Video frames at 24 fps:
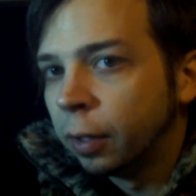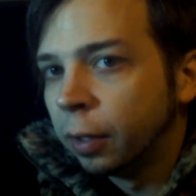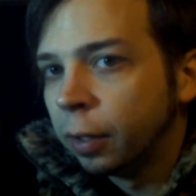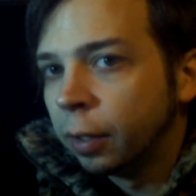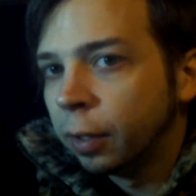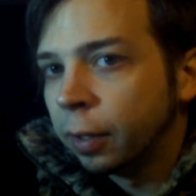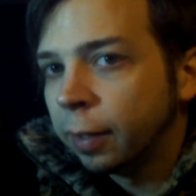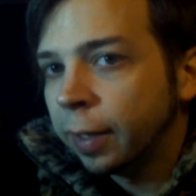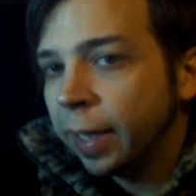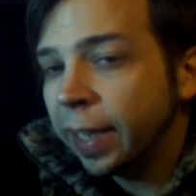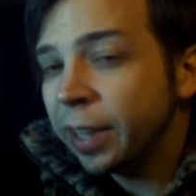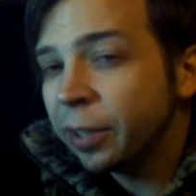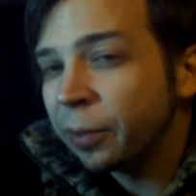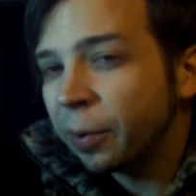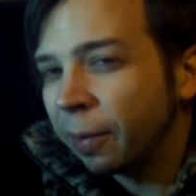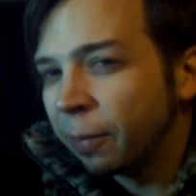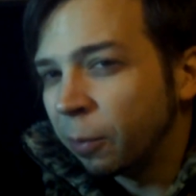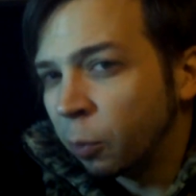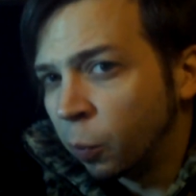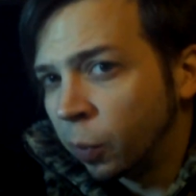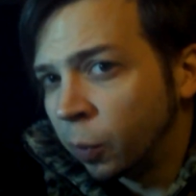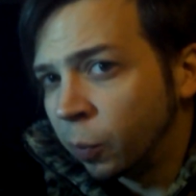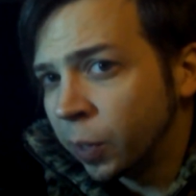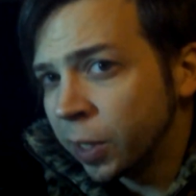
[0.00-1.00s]
Hey there
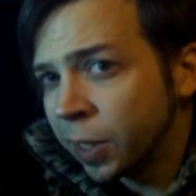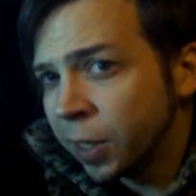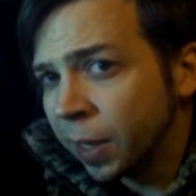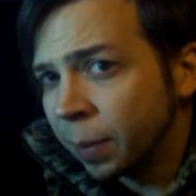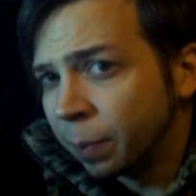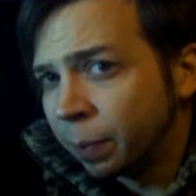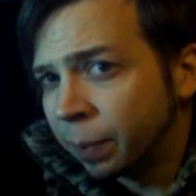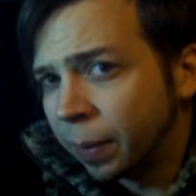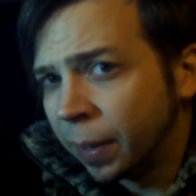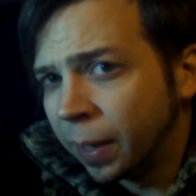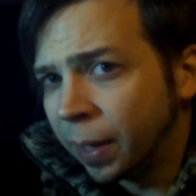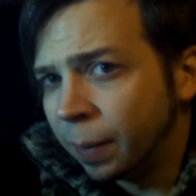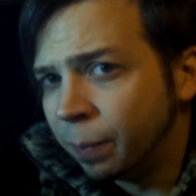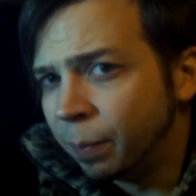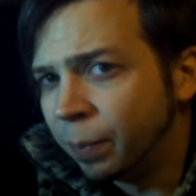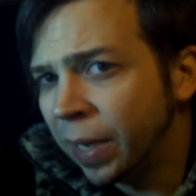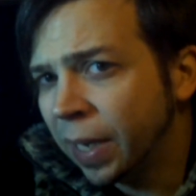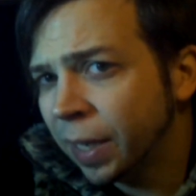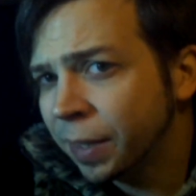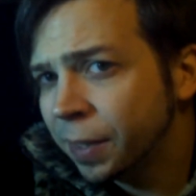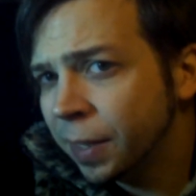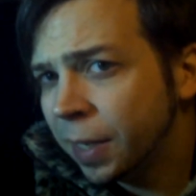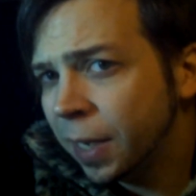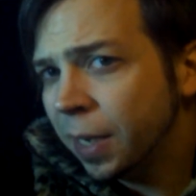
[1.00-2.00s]
everyone, what's up?
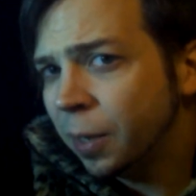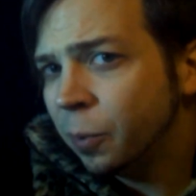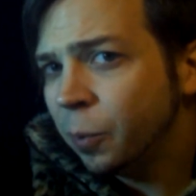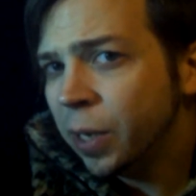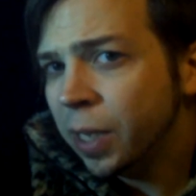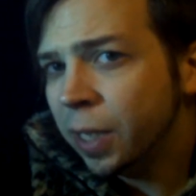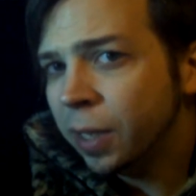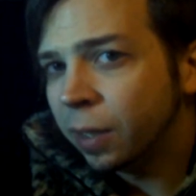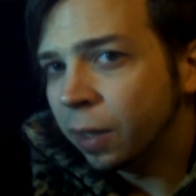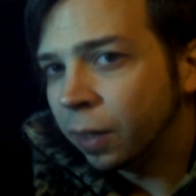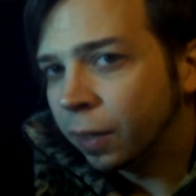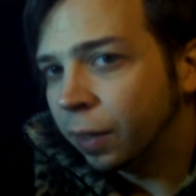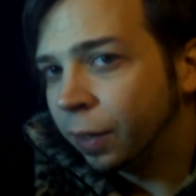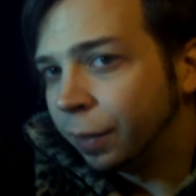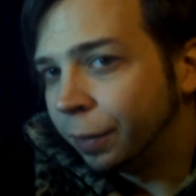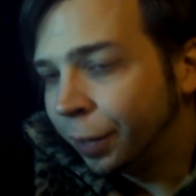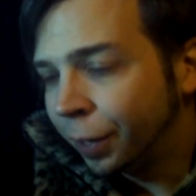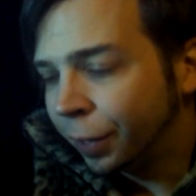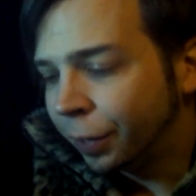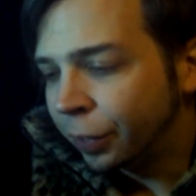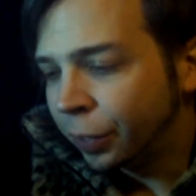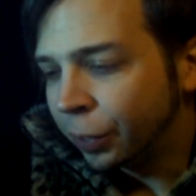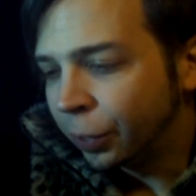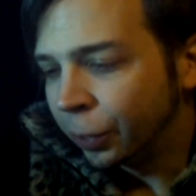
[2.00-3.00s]
Back today with
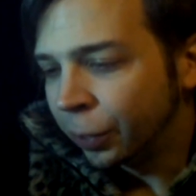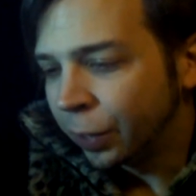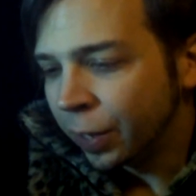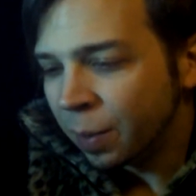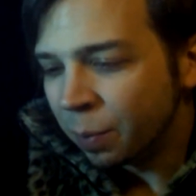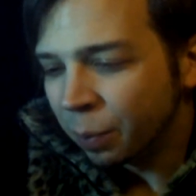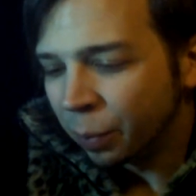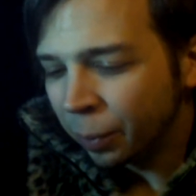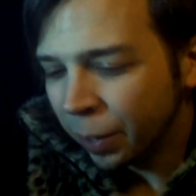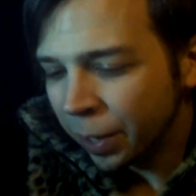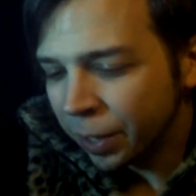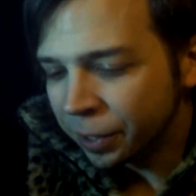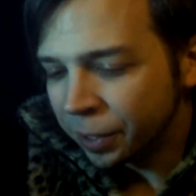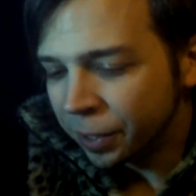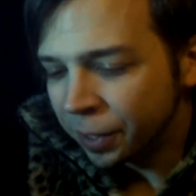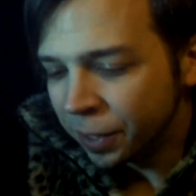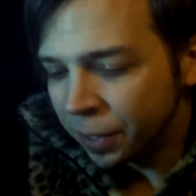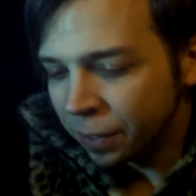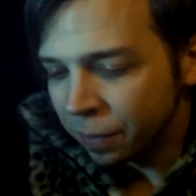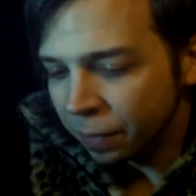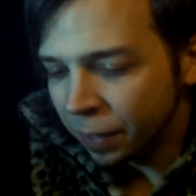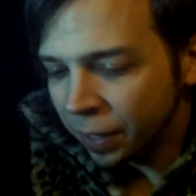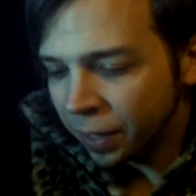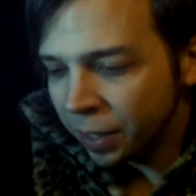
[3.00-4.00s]
another
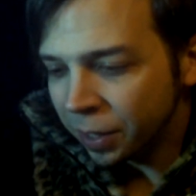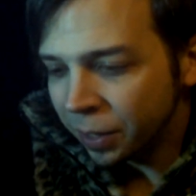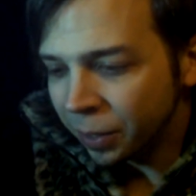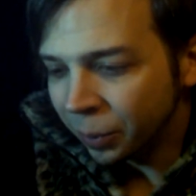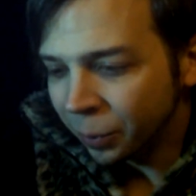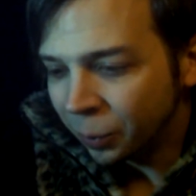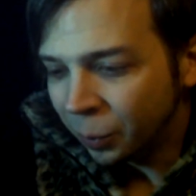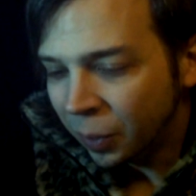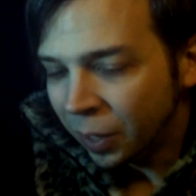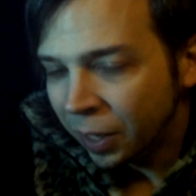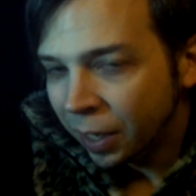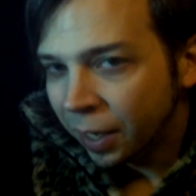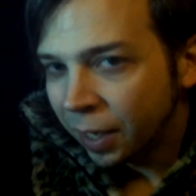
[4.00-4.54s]
Impressions video.